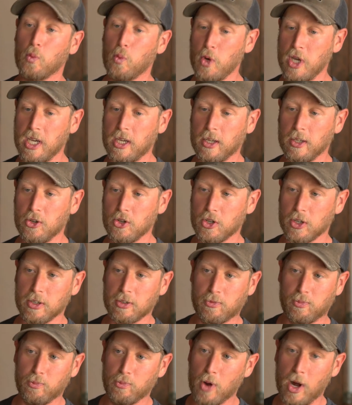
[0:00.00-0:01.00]
We can
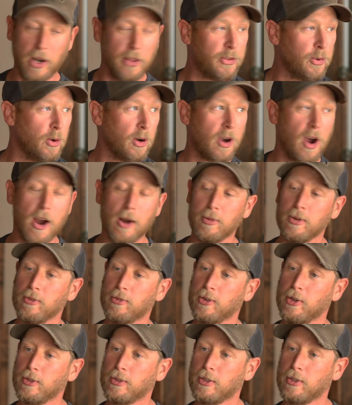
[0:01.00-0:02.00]
just run it through a carbon
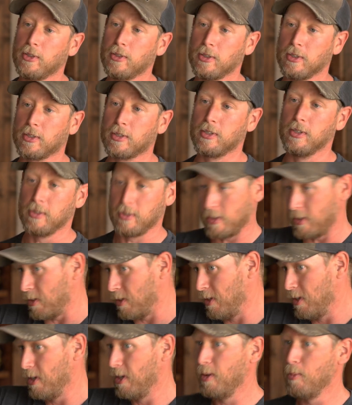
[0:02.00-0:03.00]
filter just because it
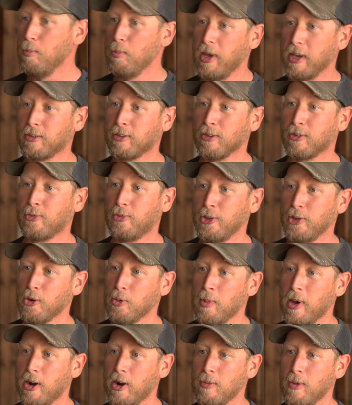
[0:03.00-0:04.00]
makes us
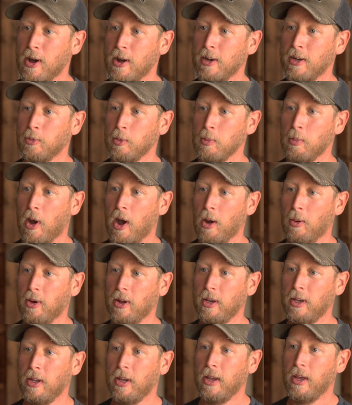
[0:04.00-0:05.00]
feel better about it, and we bought one,